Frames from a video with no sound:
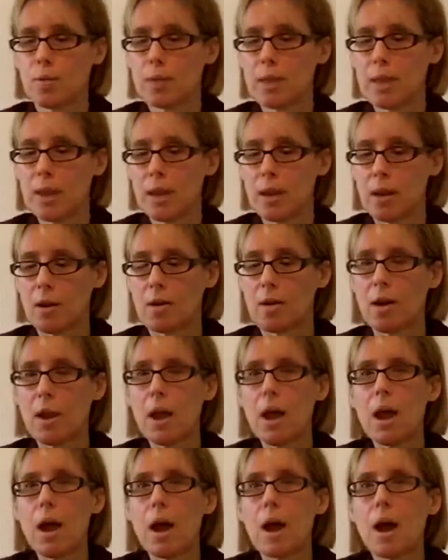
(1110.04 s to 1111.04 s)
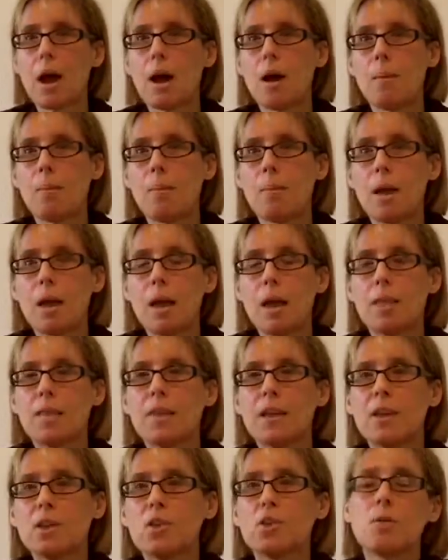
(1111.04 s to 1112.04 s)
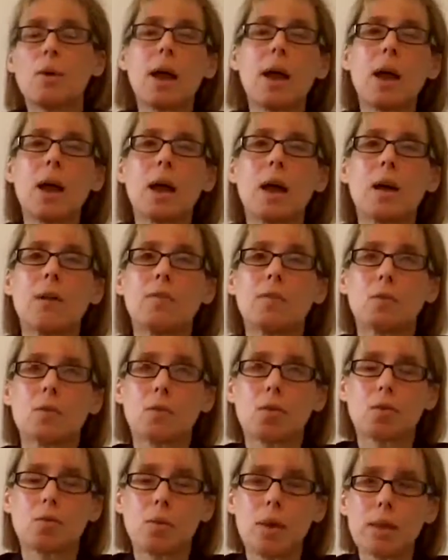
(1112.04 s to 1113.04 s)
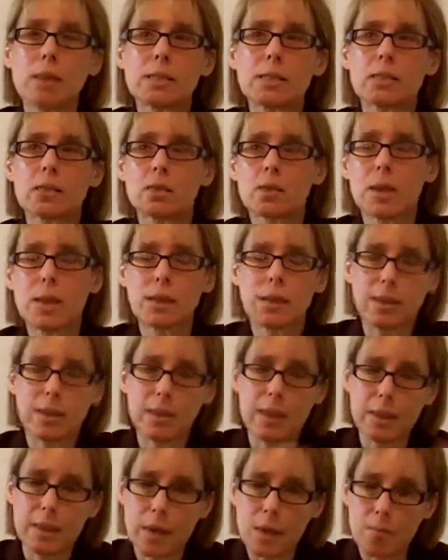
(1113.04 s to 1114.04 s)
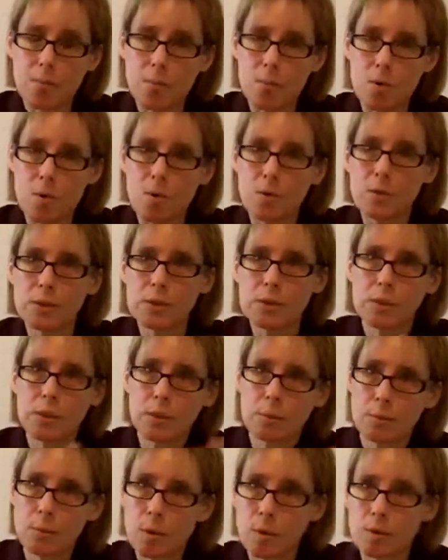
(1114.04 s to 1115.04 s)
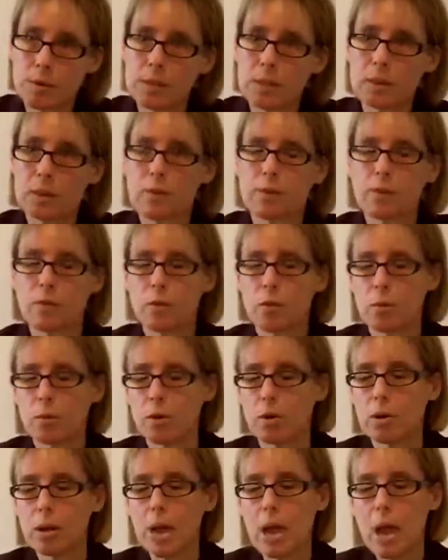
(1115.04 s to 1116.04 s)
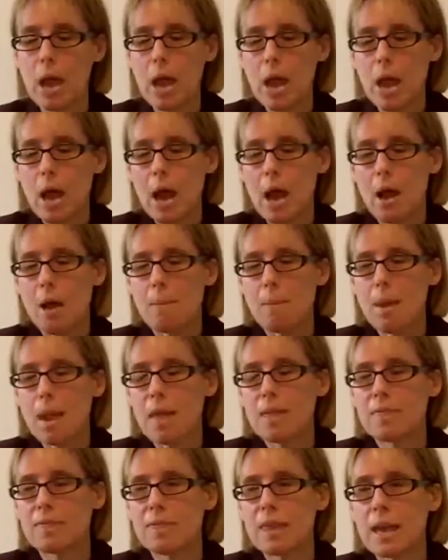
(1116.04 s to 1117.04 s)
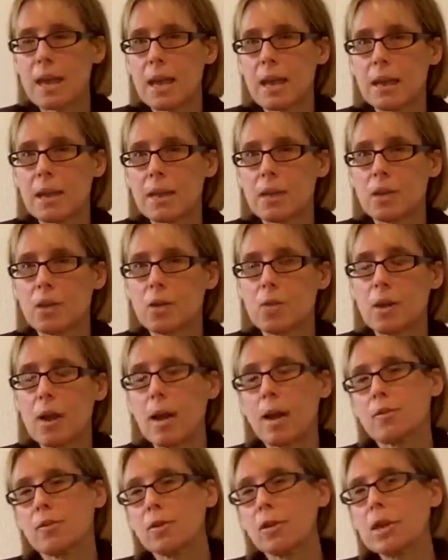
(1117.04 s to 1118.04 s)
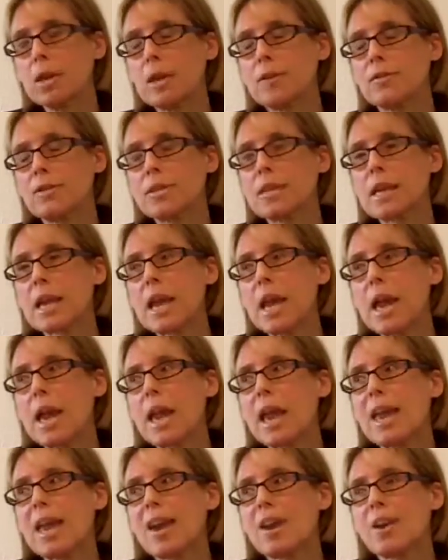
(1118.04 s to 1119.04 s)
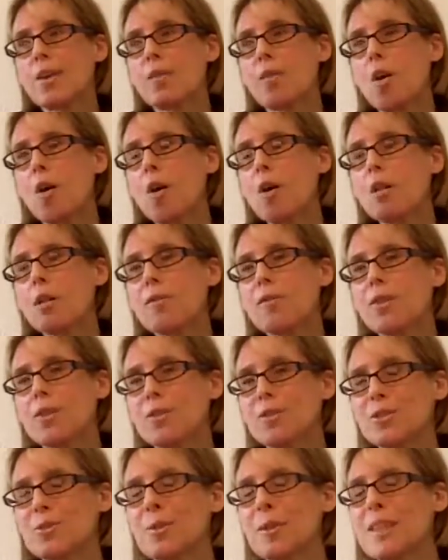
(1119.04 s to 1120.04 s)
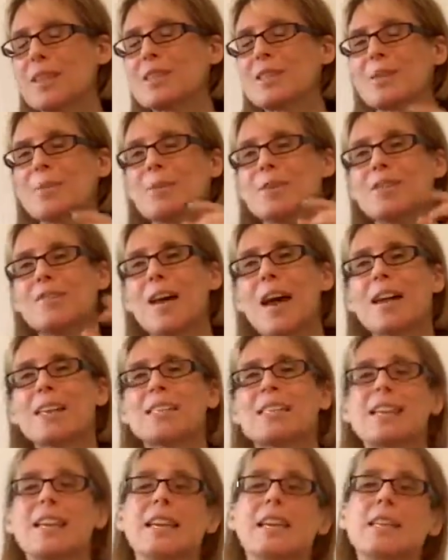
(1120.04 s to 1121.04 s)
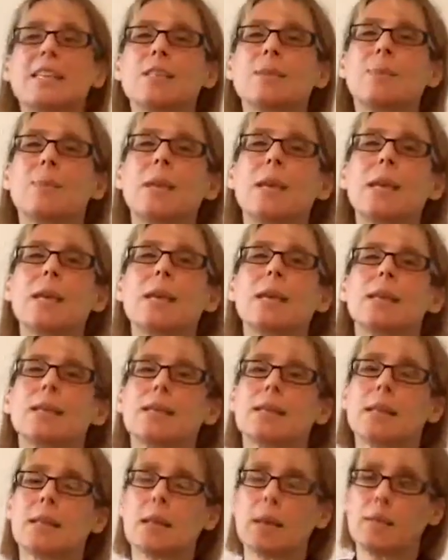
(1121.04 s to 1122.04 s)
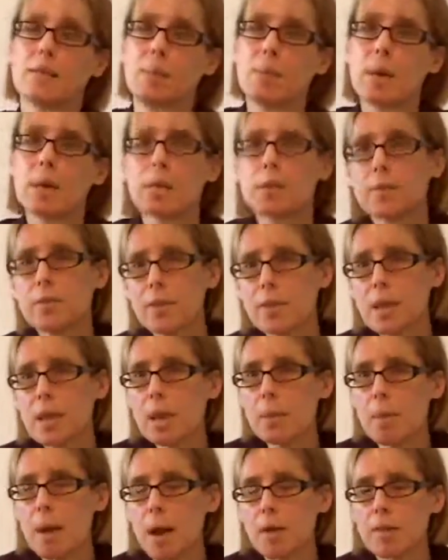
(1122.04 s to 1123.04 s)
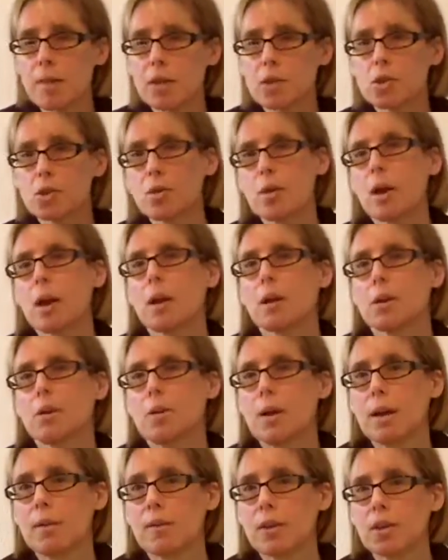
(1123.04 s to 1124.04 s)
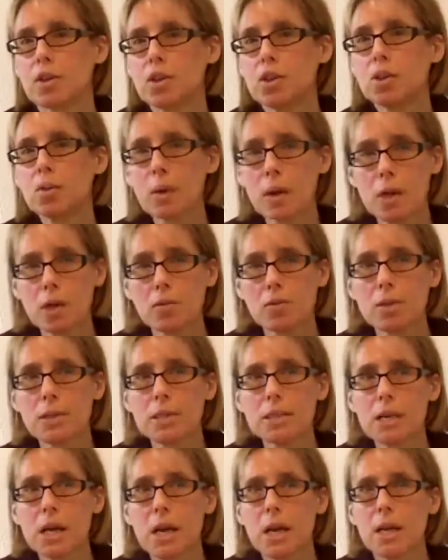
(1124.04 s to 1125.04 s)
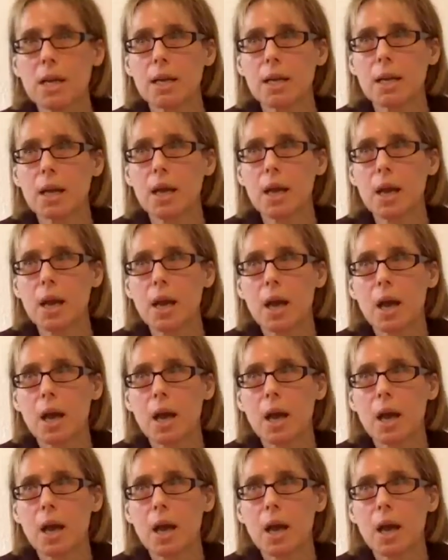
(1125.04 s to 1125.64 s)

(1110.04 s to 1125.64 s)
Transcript: the air. Then you have your thrust, okay, the thing that moves it forward. And then you have your lift. And of all of those, the one that's the most fascinating to me is the lift, because if you think about this, you have a 200-ton